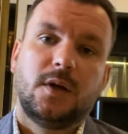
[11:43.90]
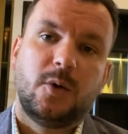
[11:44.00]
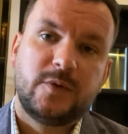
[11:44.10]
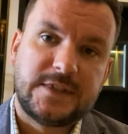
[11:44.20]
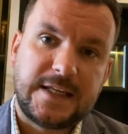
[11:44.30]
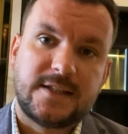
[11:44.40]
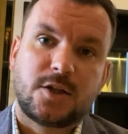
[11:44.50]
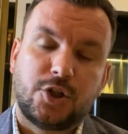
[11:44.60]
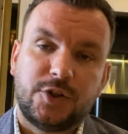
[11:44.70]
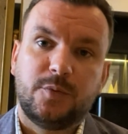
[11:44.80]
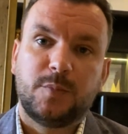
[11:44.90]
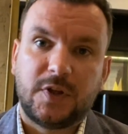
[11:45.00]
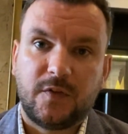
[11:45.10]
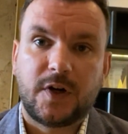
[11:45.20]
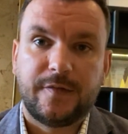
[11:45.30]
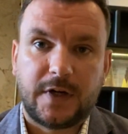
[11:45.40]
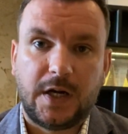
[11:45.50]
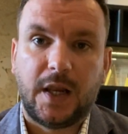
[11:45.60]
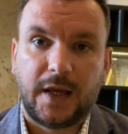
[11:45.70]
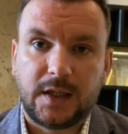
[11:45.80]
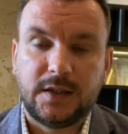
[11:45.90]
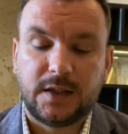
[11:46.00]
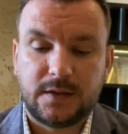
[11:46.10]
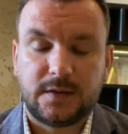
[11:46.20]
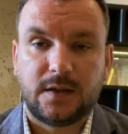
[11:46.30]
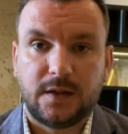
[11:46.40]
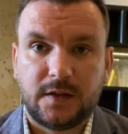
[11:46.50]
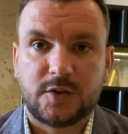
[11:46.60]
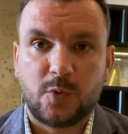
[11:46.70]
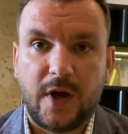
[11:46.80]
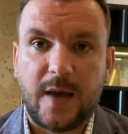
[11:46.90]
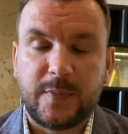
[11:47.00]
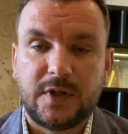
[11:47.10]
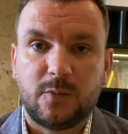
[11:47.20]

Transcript: I wouldn't say certain, but very, very likely that this will happen.